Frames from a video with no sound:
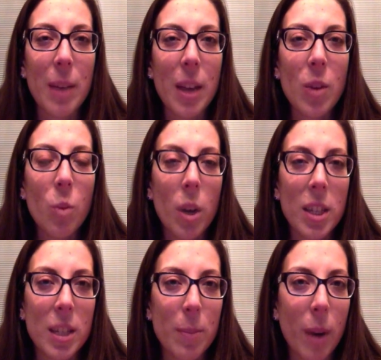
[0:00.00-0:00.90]
in
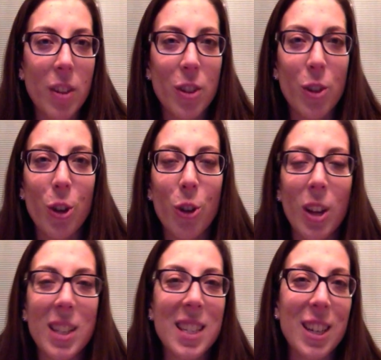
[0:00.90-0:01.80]
one spot so that you're
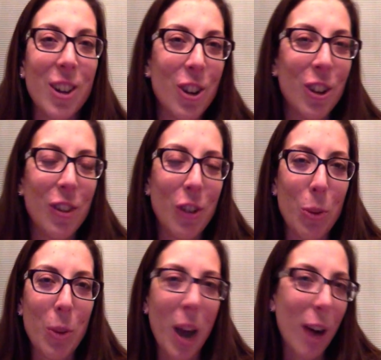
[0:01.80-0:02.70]
not sitting on your living
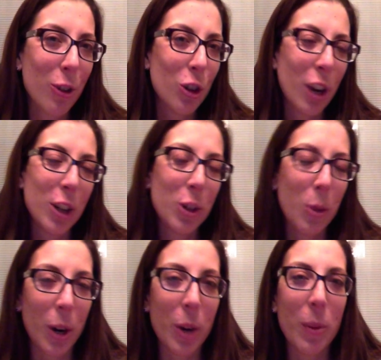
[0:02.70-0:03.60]
room couch trying to
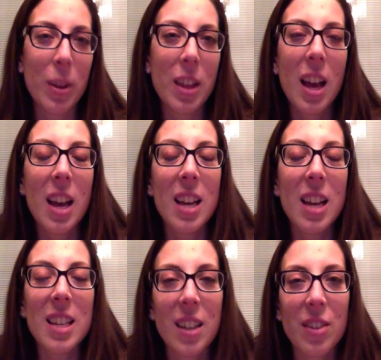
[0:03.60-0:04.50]
work with
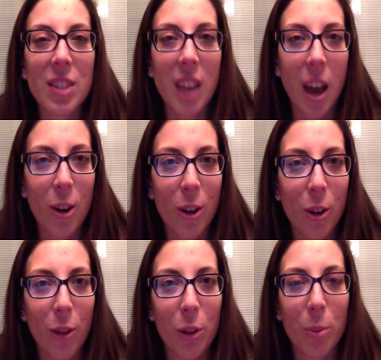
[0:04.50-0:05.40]
stuff scattered all
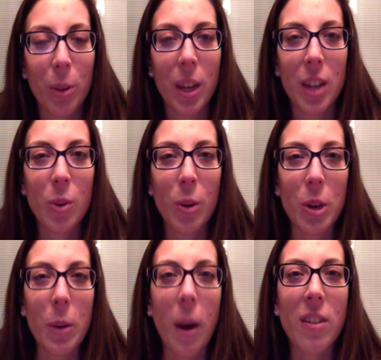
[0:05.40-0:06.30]
over the place, or
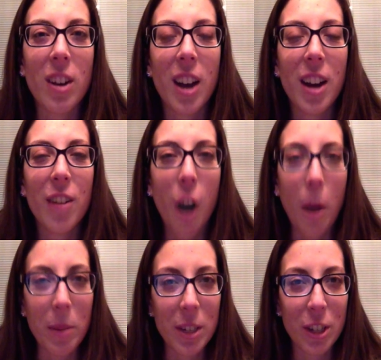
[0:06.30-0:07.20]
you haven't kind of
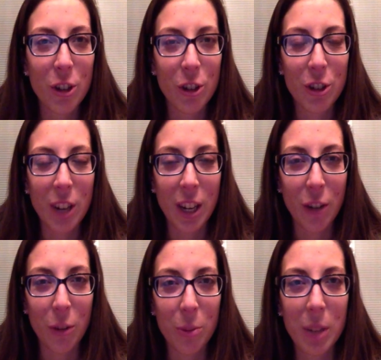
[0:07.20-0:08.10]
commandeered your
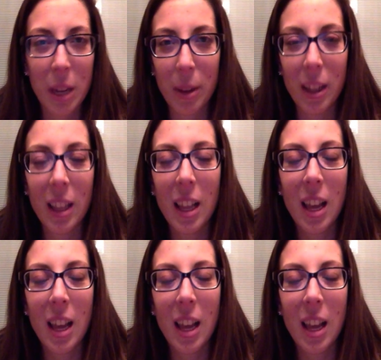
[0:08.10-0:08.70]
dining room table.